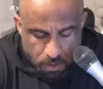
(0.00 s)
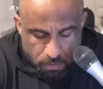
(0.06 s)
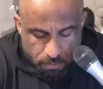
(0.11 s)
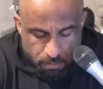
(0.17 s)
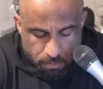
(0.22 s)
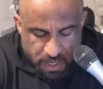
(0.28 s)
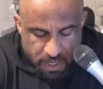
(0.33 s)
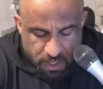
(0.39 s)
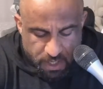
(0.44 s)

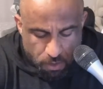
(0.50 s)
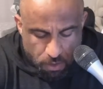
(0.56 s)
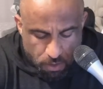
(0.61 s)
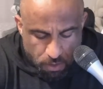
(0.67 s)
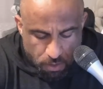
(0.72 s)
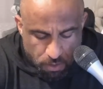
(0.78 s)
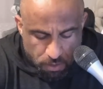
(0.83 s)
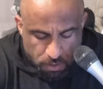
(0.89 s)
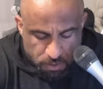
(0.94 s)

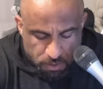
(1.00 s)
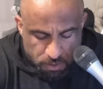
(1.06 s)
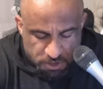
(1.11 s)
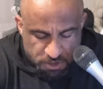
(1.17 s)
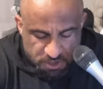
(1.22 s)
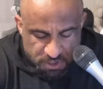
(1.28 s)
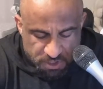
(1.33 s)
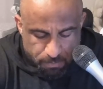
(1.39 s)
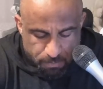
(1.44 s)
Michael
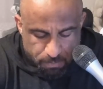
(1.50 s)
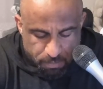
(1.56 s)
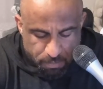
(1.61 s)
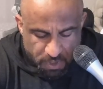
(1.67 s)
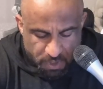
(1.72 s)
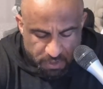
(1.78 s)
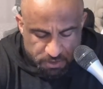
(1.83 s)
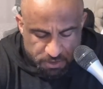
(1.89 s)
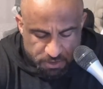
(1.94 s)

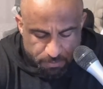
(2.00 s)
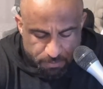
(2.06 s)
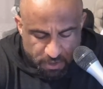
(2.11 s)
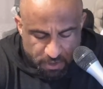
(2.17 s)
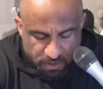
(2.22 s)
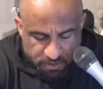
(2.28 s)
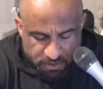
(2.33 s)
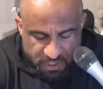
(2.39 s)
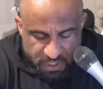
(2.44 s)

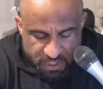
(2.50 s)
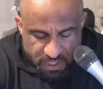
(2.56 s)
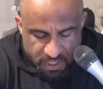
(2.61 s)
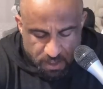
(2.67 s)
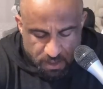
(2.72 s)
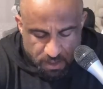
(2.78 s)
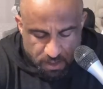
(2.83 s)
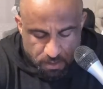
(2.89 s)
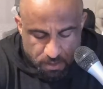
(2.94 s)

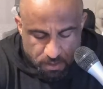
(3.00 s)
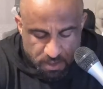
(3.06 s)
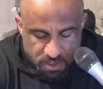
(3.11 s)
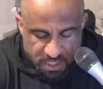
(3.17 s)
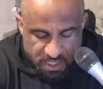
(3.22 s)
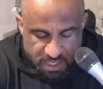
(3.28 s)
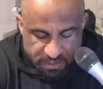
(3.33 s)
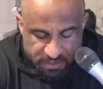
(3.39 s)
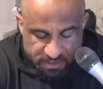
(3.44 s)
Shabilsky
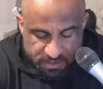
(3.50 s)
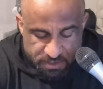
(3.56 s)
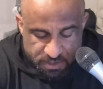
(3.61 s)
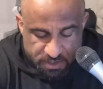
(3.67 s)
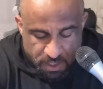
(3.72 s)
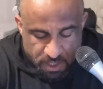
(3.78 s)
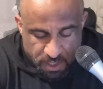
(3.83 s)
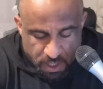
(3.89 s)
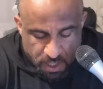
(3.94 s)
says,
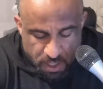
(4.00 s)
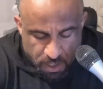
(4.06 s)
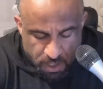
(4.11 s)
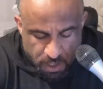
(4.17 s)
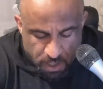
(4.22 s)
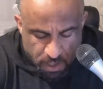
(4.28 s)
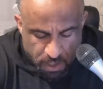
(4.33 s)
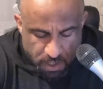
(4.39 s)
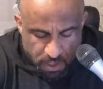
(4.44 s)

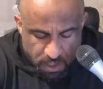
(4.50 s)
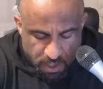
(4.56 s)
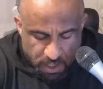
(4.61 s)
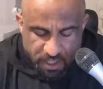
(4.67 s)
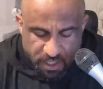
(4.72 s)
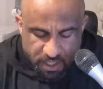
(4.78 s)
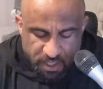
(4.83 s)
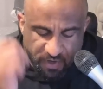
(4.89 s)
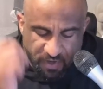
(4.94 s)

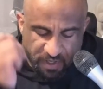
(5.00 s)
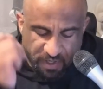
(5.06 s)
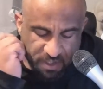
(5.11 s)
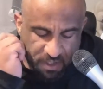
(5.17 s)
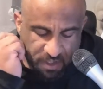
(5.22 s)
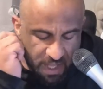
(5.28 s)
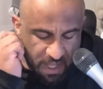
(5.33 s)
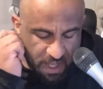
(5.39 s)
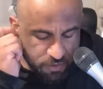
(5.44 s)
any advice
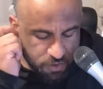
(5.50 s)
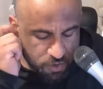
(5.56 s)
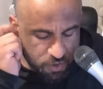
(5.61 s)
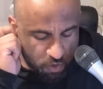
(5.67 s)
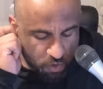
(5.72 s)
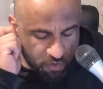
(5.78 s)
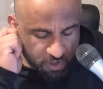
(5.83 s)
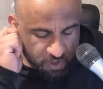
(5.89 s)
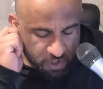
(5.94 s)
on how to
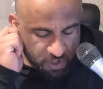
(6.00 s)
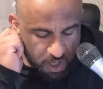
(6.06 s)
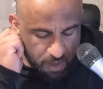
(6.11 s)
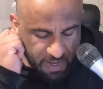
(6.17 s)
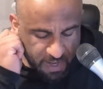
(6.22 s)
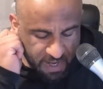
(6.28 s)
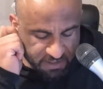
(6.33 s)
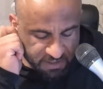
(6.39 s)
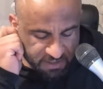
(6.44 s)

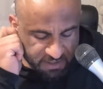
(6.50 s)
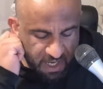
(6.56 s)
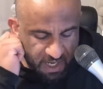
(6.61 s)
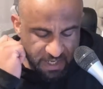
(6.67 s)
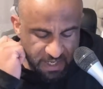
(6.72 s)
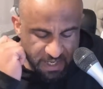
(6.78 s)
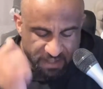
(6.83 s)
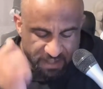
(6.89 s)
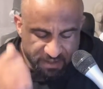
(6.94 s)
overcome
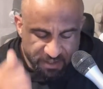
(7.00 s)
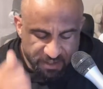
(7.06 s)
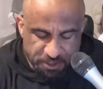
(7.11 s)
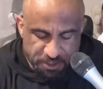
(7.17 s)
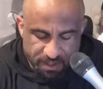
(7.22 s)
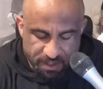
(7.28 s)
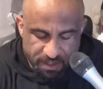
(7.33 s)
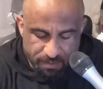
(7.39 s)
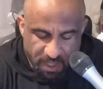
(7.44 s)
anxiety at the
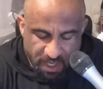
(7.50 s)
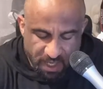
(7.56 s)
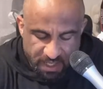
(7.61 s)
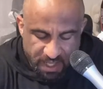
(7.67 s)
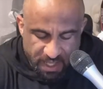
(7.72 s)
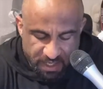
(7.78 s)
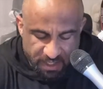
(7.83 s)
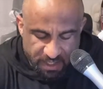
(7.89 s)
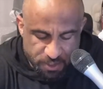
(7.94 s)
gym, like
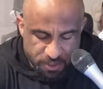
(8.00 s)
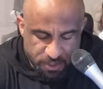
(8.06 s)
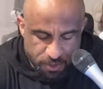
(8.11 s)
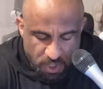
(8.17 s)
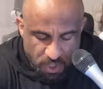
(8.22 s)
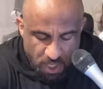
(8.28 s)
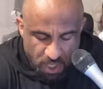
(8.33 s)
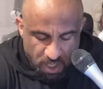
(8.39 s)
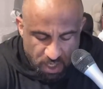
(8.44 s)
getting too
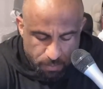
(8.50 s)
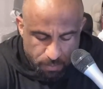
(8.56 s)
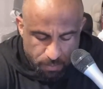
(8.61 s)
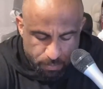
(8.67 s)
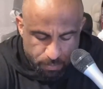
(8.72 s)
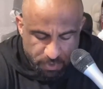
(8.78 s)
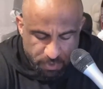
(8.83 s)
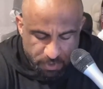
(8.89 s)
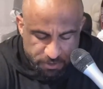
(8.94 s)
caught
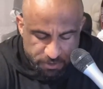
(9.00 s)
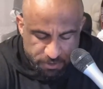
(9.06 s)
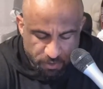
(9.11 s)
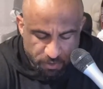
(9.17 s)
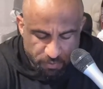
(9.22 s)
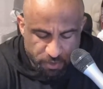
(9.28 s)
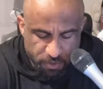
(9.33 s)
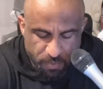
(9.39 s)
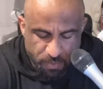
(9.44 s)
up and
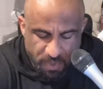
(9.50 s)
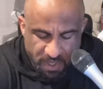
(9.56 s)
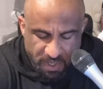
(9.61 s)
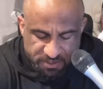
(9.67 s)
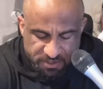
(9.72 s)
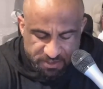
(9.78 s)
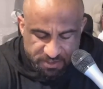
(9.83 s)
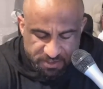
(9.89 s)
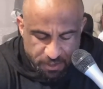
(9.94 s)
concerned with who
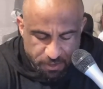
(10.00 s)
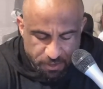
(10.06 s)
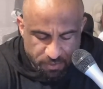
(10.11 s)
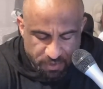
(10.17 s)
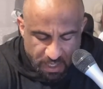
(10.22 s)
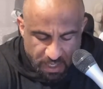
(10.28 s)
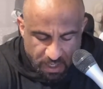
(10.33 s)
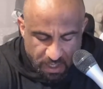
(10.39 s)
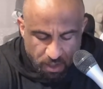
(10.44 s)
might see you
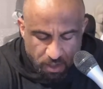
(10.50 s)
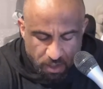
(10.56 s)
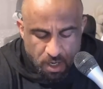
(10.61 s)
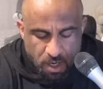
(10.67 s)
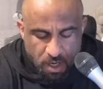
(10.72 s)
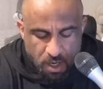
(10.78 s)
there